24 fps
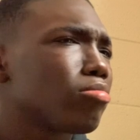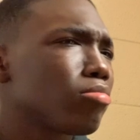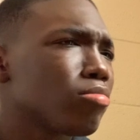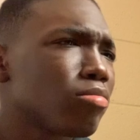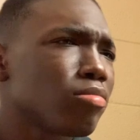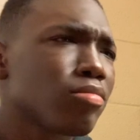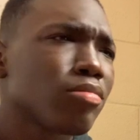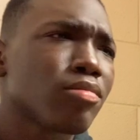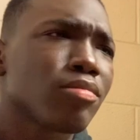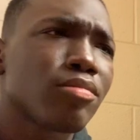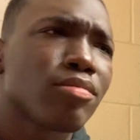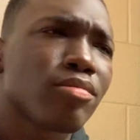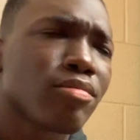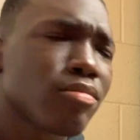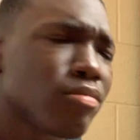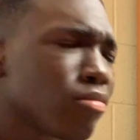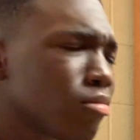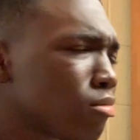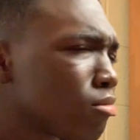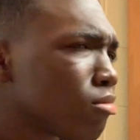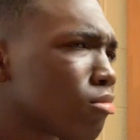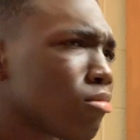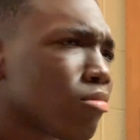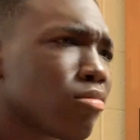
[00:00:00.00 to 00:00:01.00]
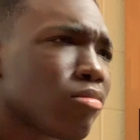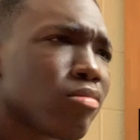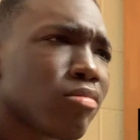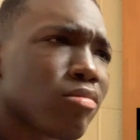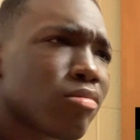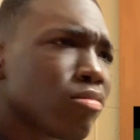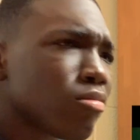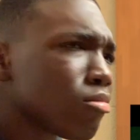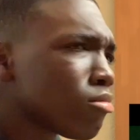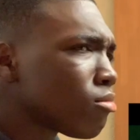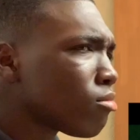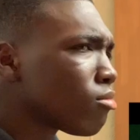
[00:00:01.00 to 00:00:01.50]
Mm. There's only
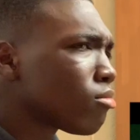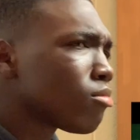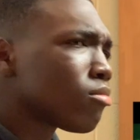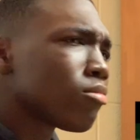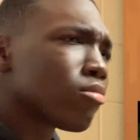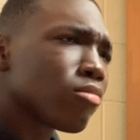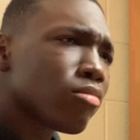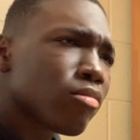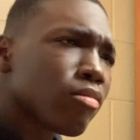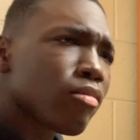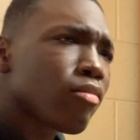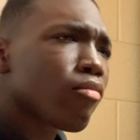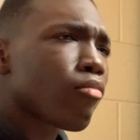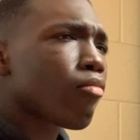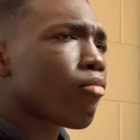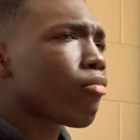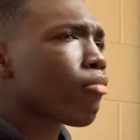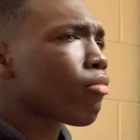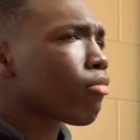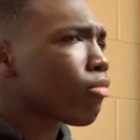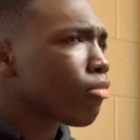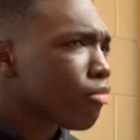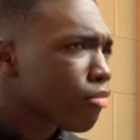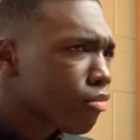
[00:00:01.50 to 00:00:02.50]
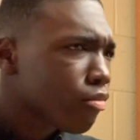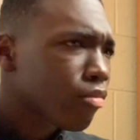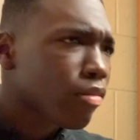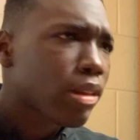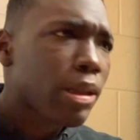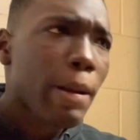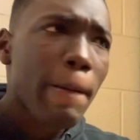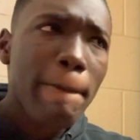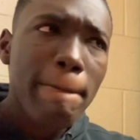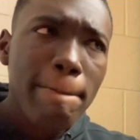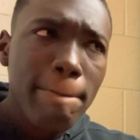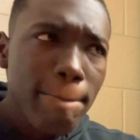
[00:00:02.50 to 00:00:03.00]
me and my reflection, man.
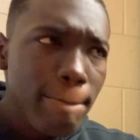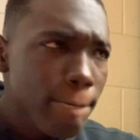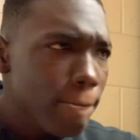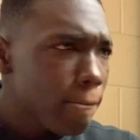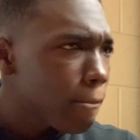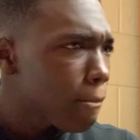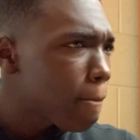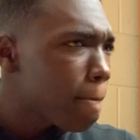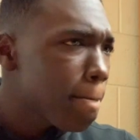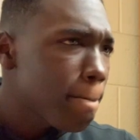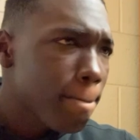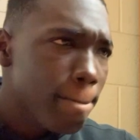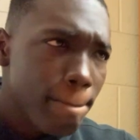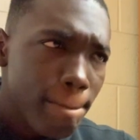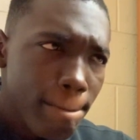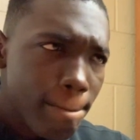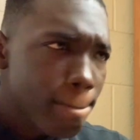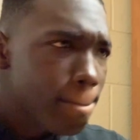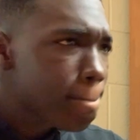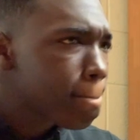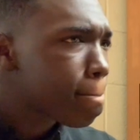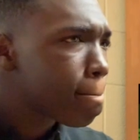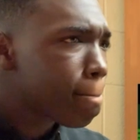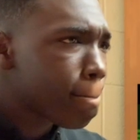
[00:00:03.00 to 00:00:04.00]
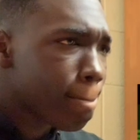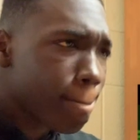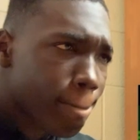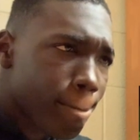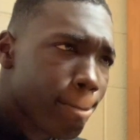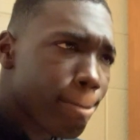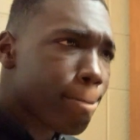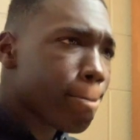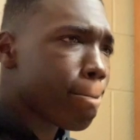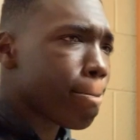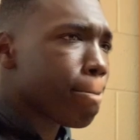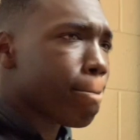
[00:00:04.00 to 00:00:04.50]
There's only me and my
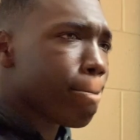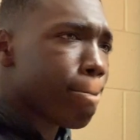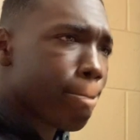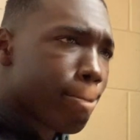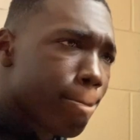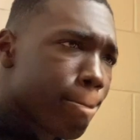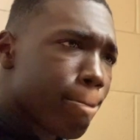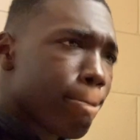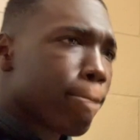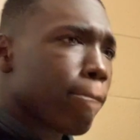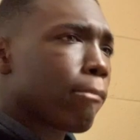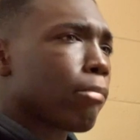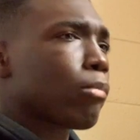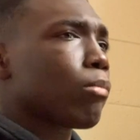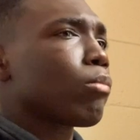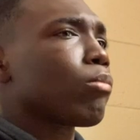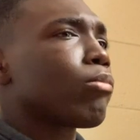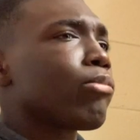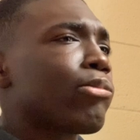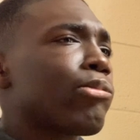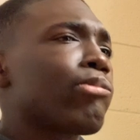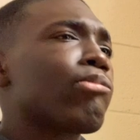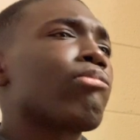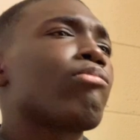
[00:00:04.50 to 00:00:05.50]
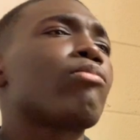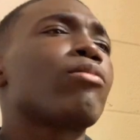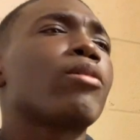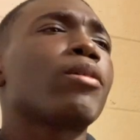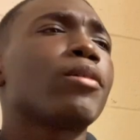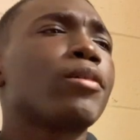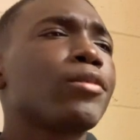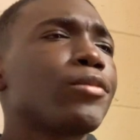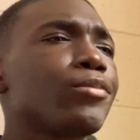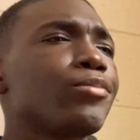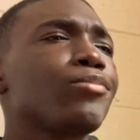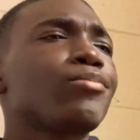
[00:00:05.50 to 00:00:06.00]
reflection. A
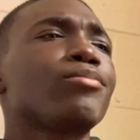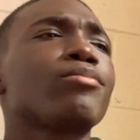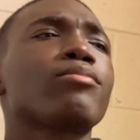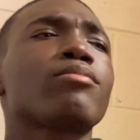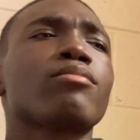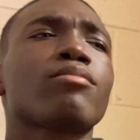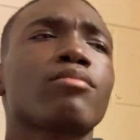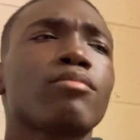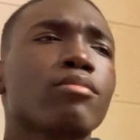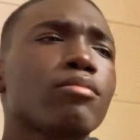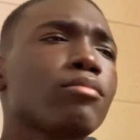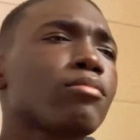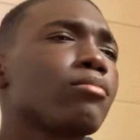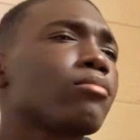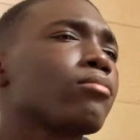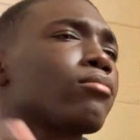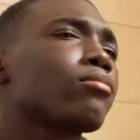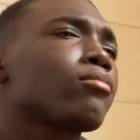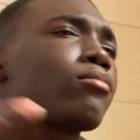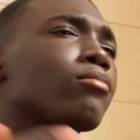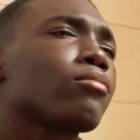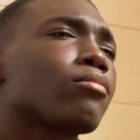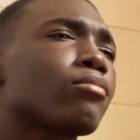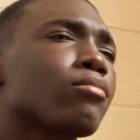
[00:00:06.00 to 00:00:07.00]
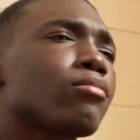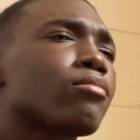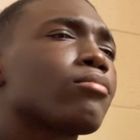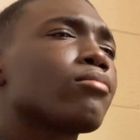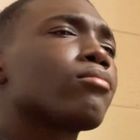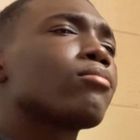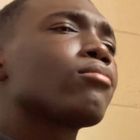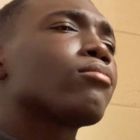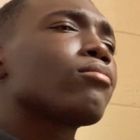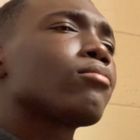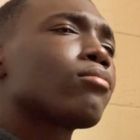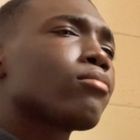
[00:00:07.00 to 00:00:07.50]
body rappers, man. A body
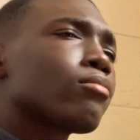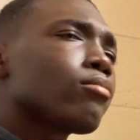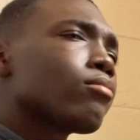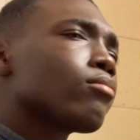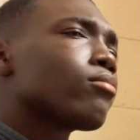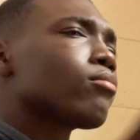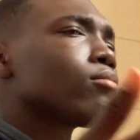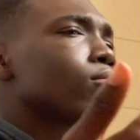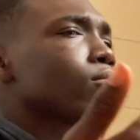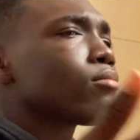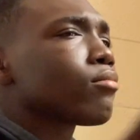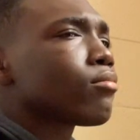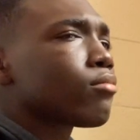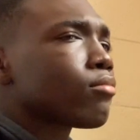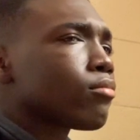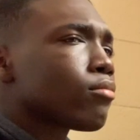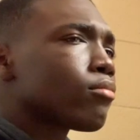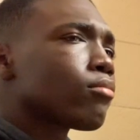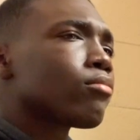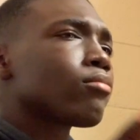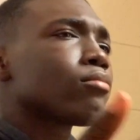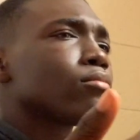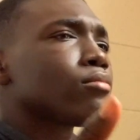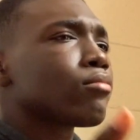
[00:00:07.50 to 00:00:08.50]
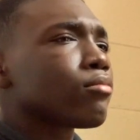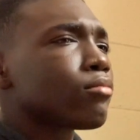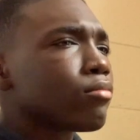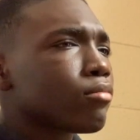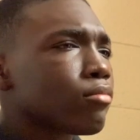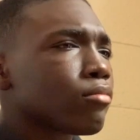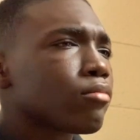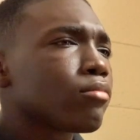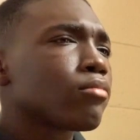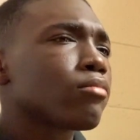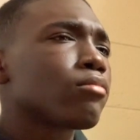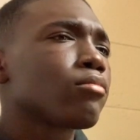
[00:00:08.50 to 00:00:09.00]
rapper. Yeah, here's another one for my
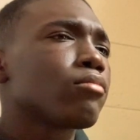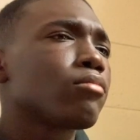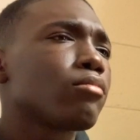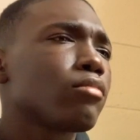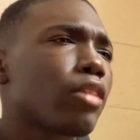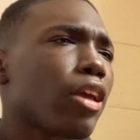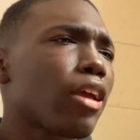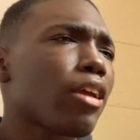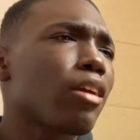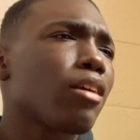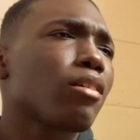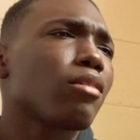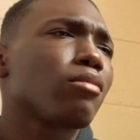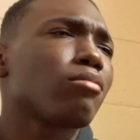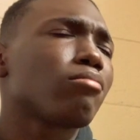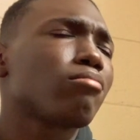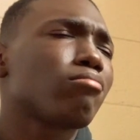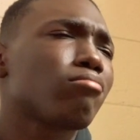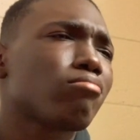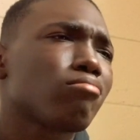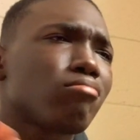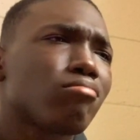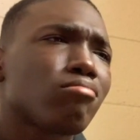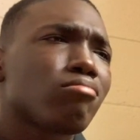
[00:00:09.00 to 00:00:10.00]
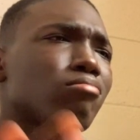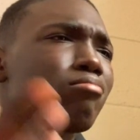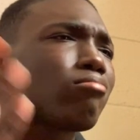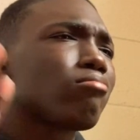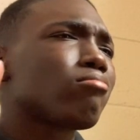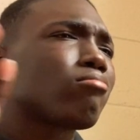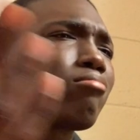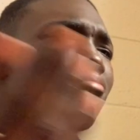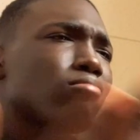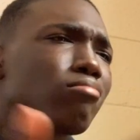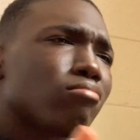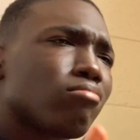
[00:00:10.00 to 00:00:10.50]
collection, man. Damn.
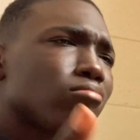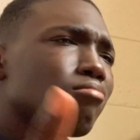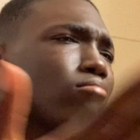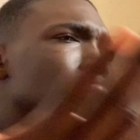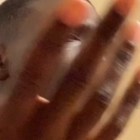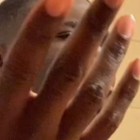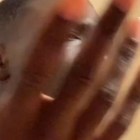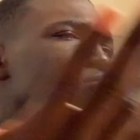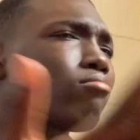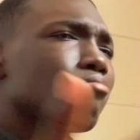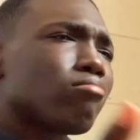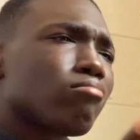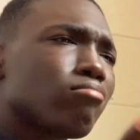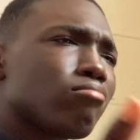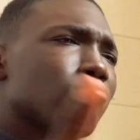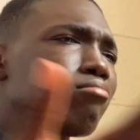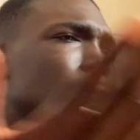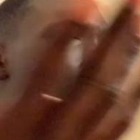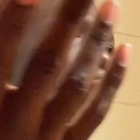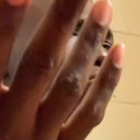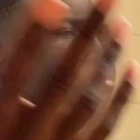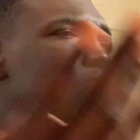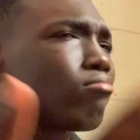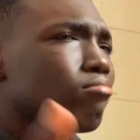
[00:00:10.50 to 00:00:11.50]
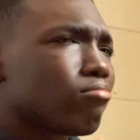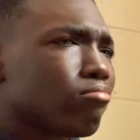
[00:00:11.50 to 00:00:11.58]
Oh my god, oh my god.